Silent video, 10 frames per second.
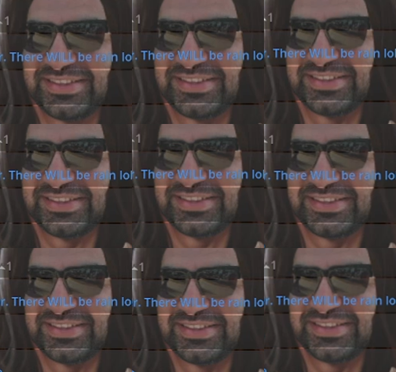uh,
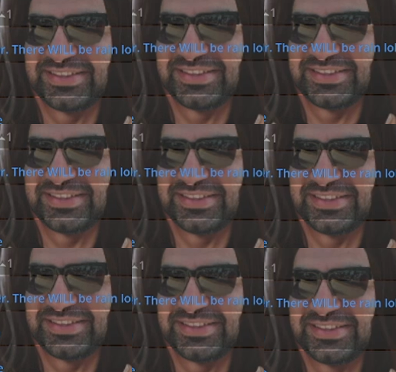D D P,
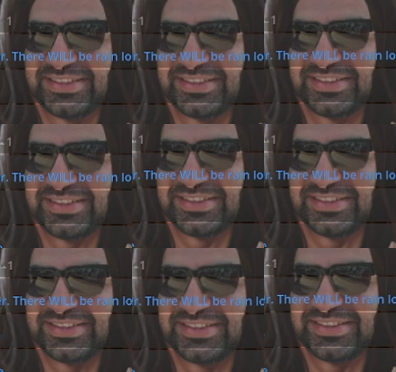China,
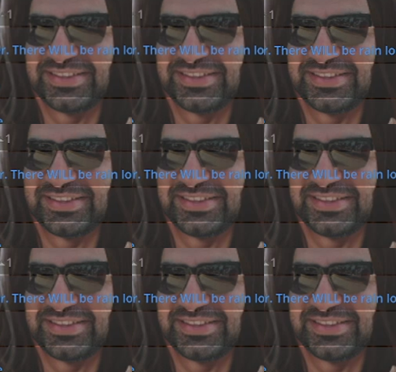Bubba